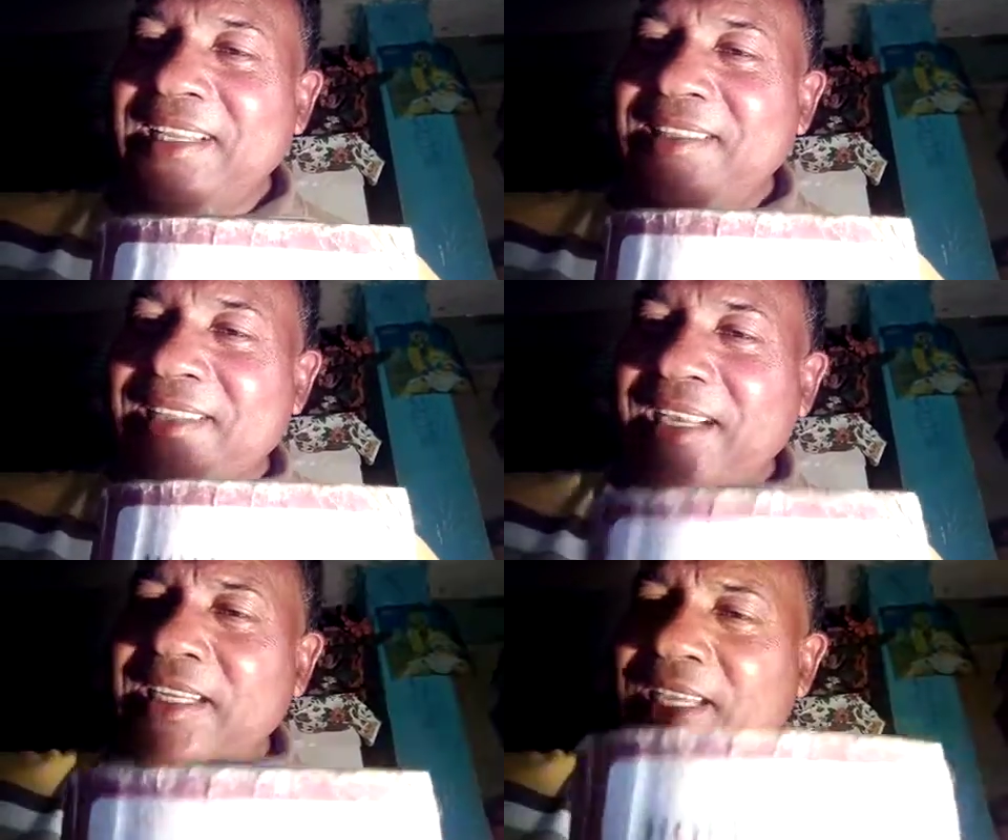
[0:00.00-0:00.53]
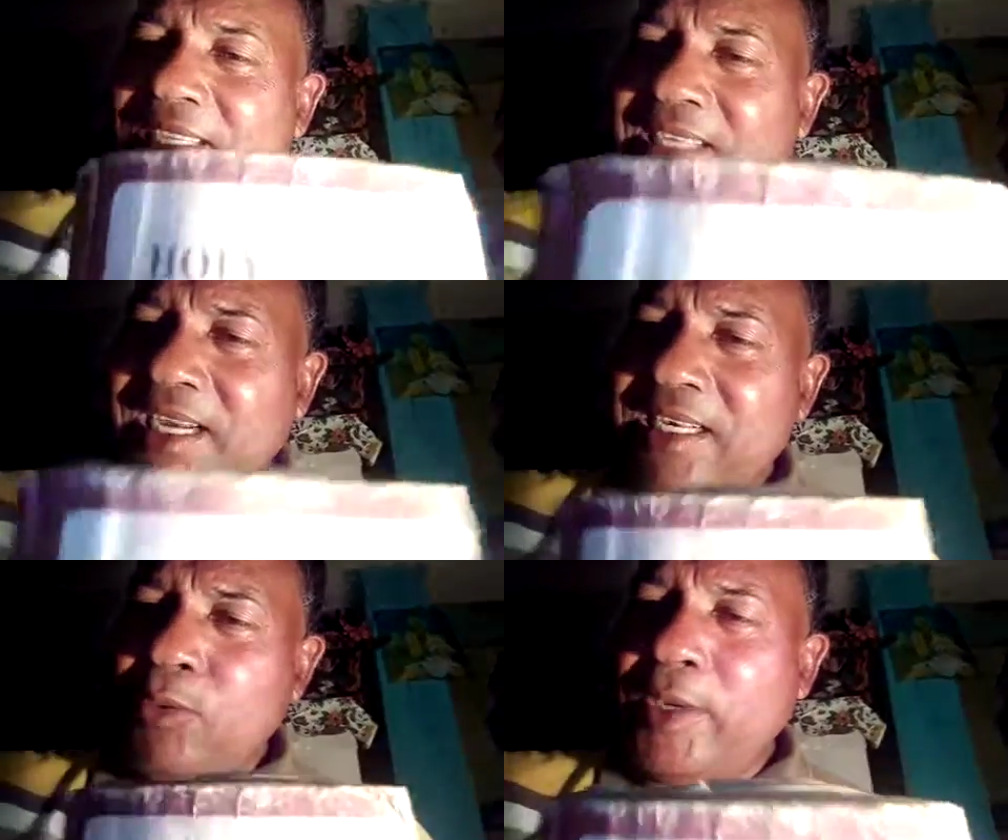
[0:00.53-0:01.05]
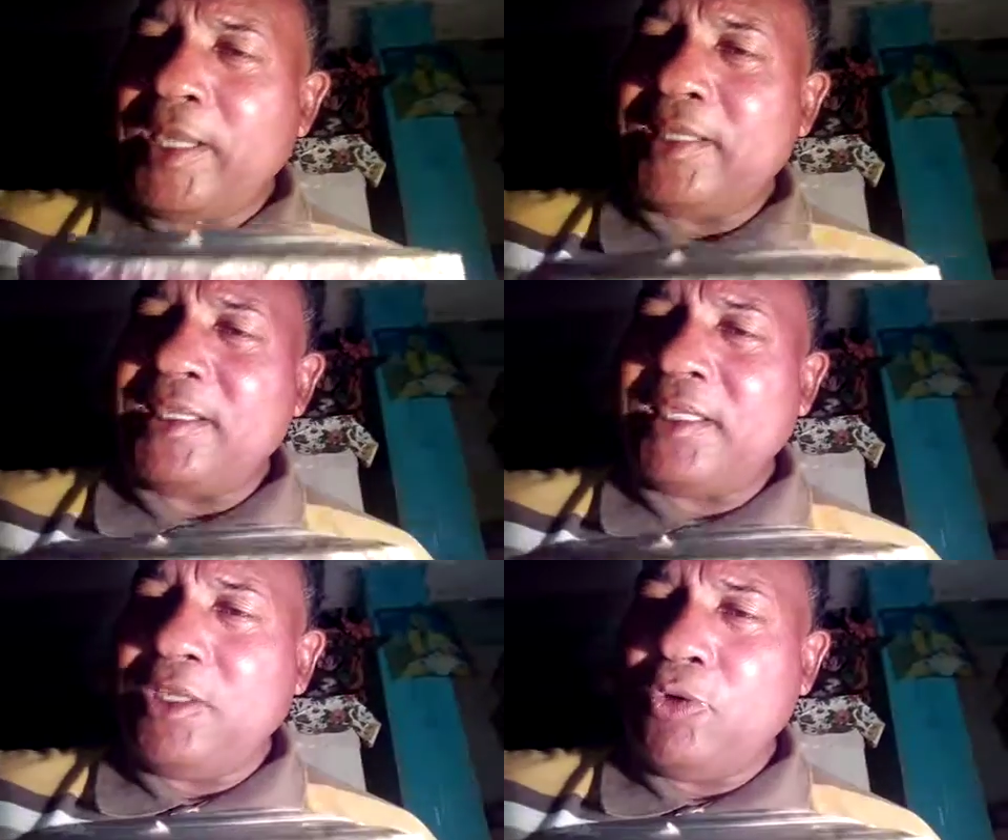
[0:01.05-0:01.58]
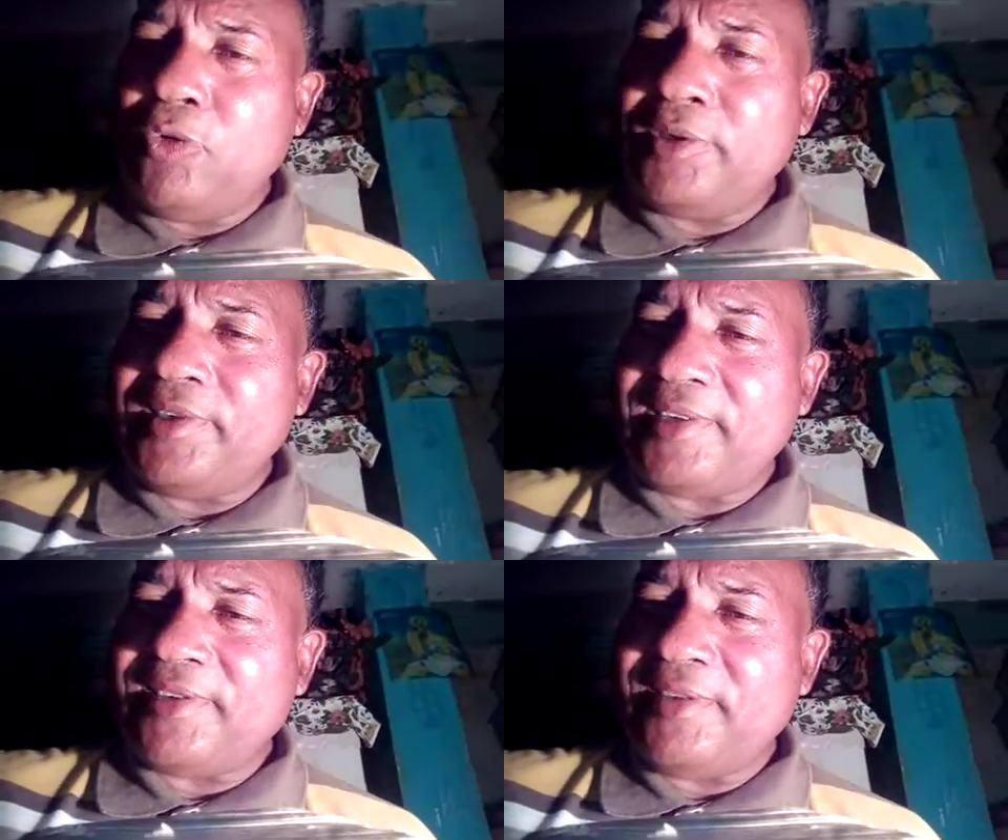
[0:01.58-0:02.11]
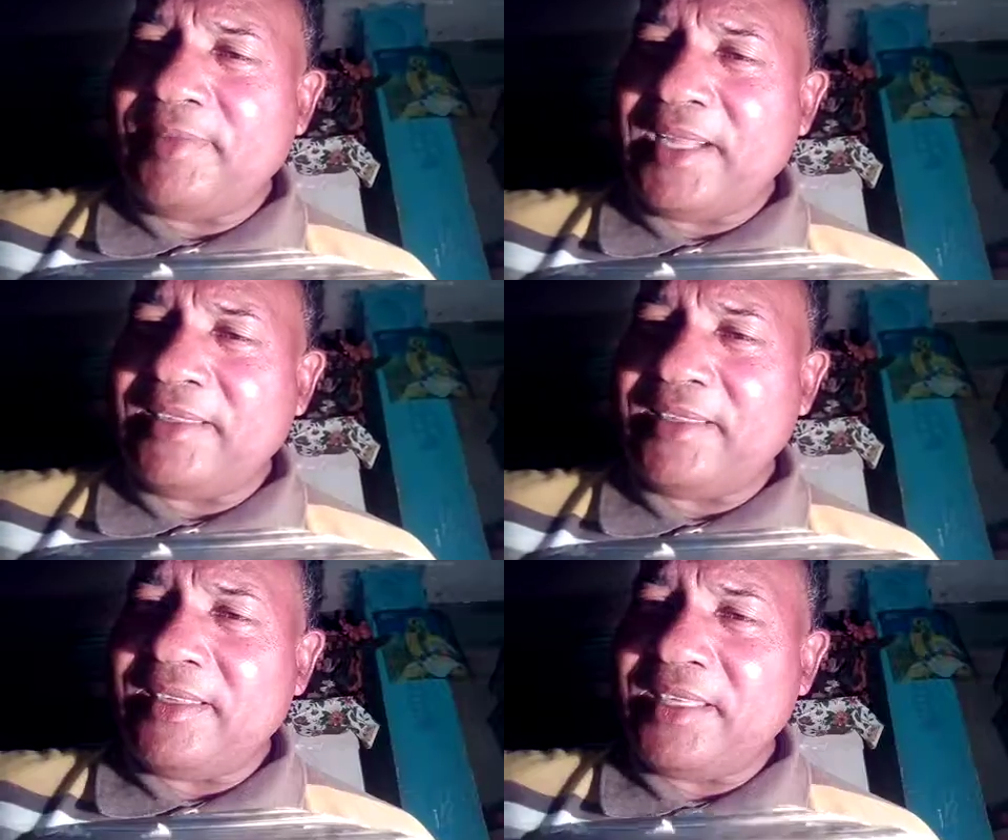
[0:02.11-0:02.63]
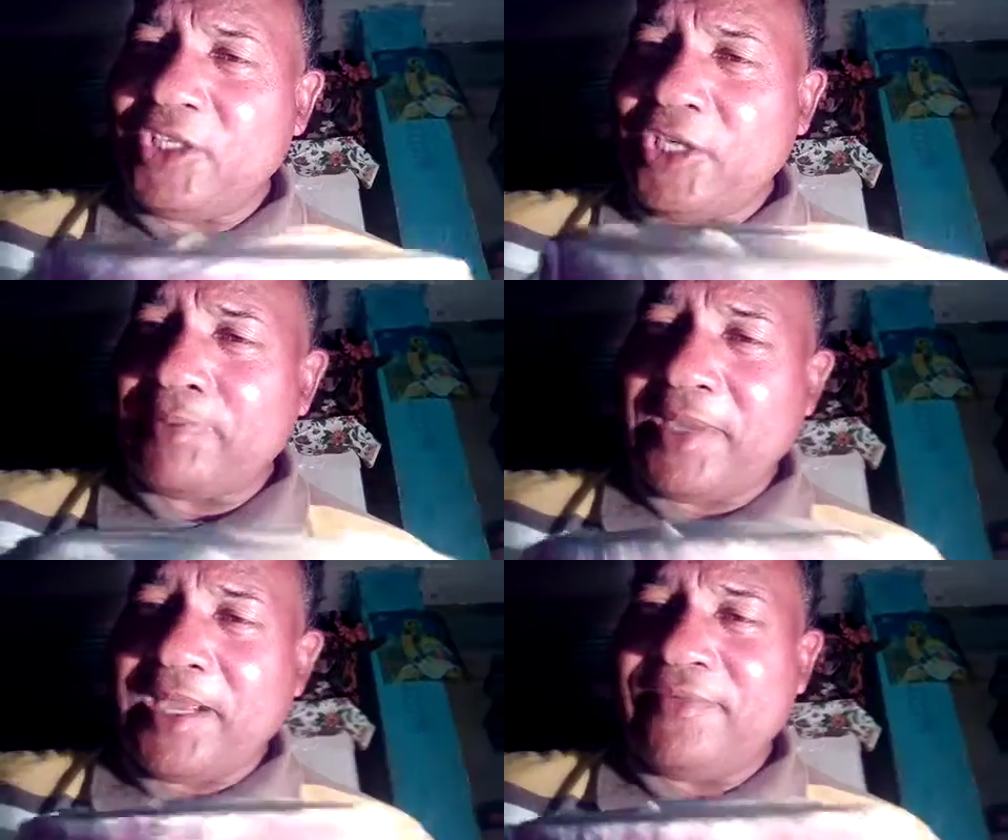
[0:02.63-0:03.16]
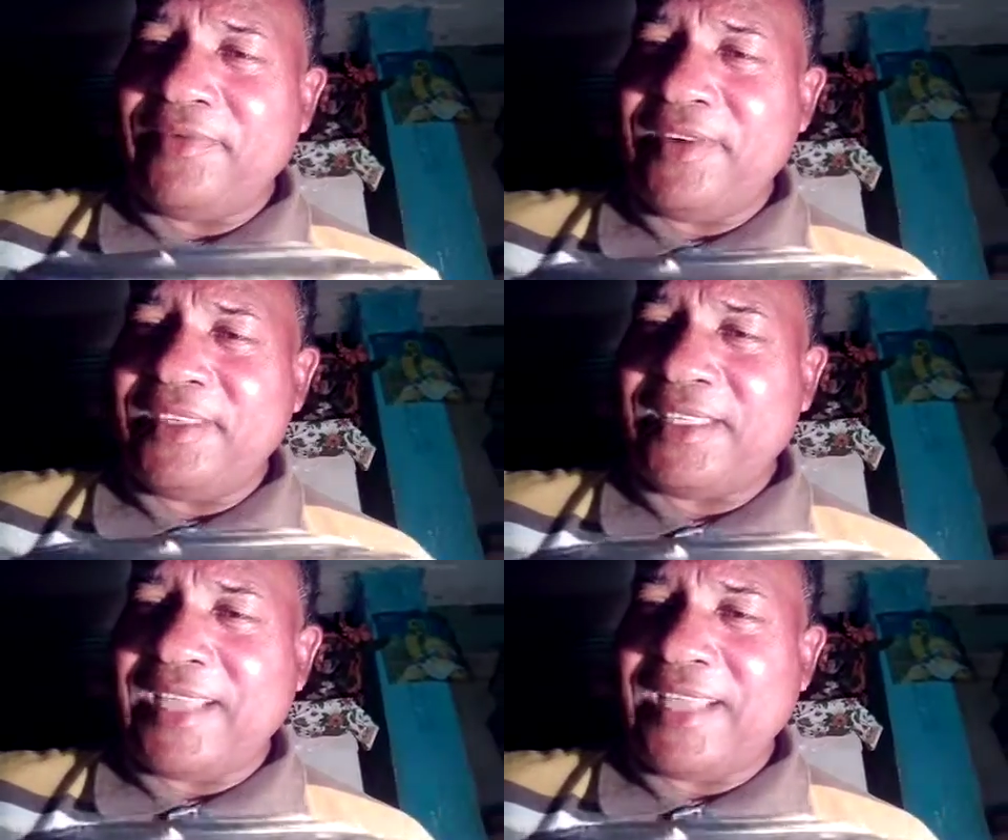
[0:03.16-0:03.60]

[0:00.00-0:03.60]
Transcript: tell you exactly where it is in the Old Testament, chapter and verse.